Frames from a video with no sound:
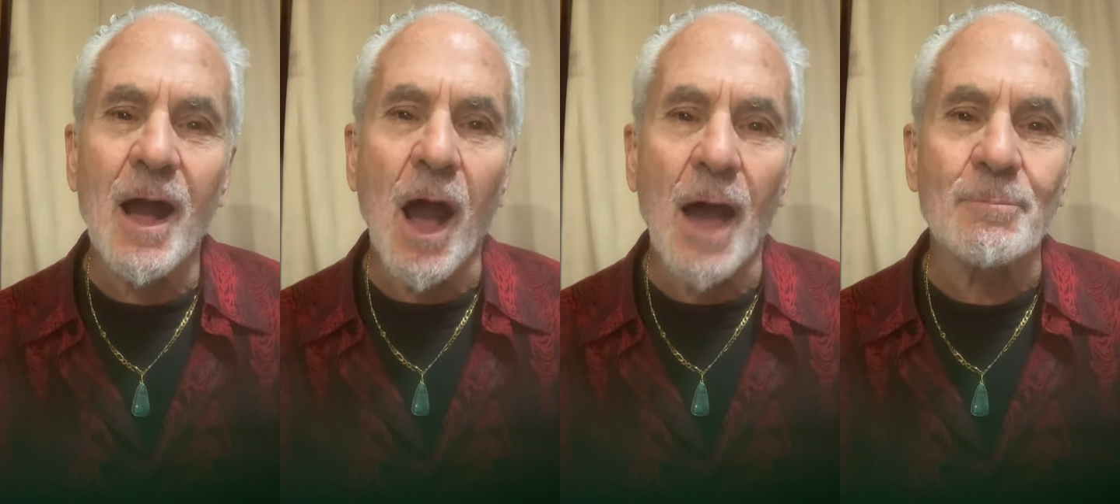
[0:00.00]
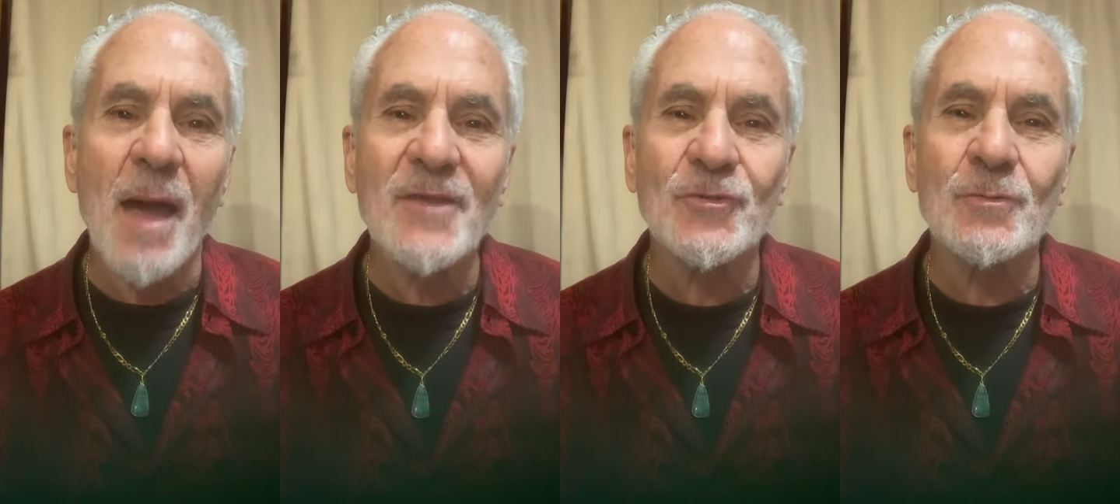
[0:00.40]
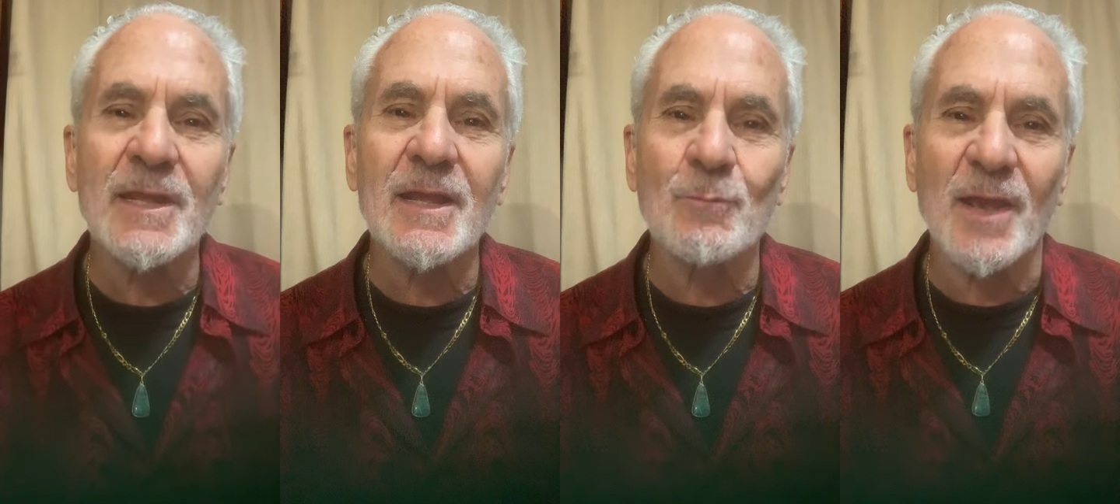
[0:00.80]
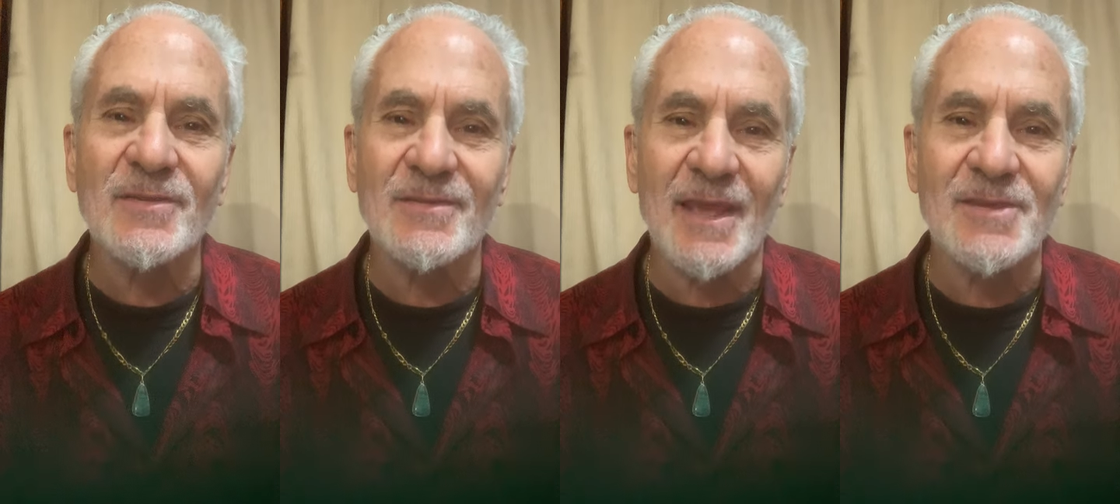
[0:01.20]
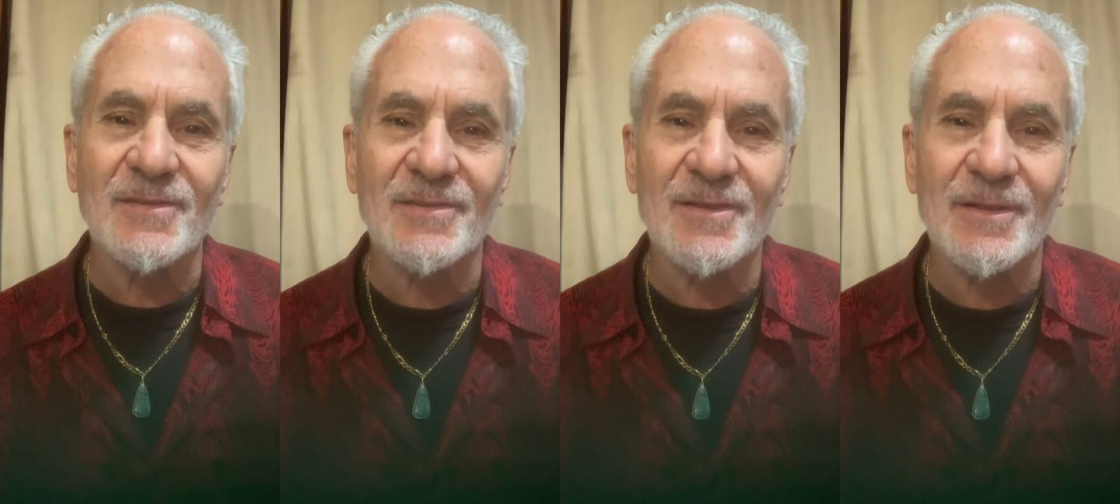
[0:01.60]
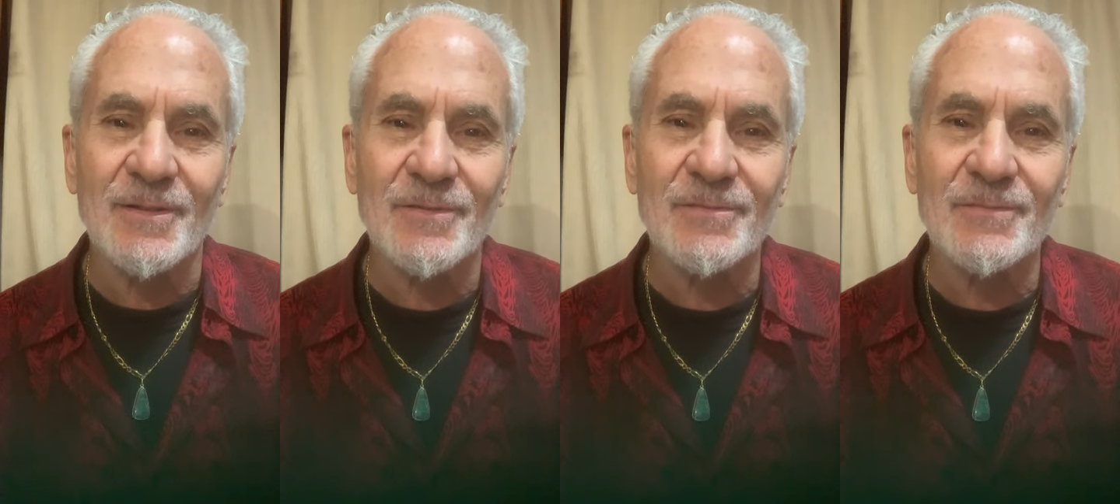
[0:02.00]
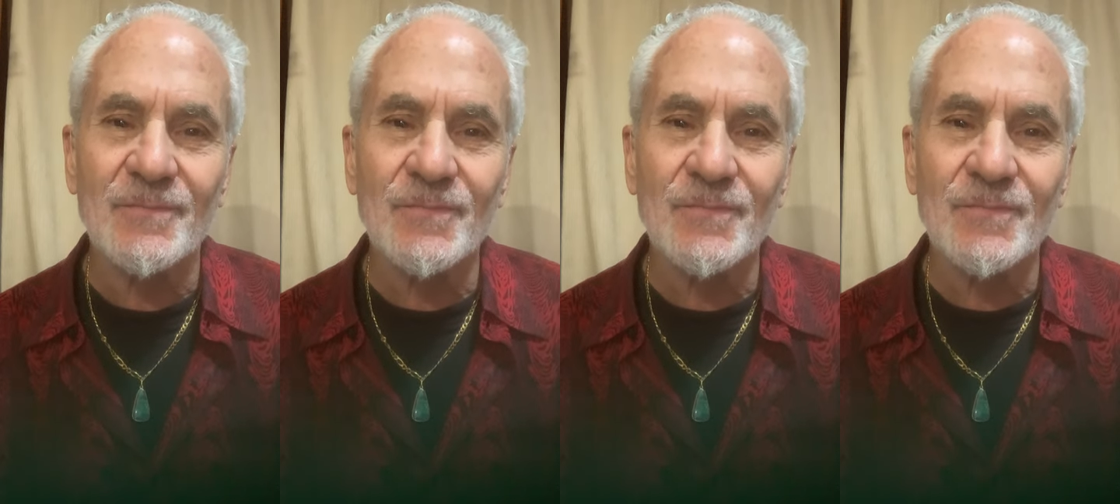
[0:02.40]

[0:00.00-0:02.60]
on Mastering Presentation Skills.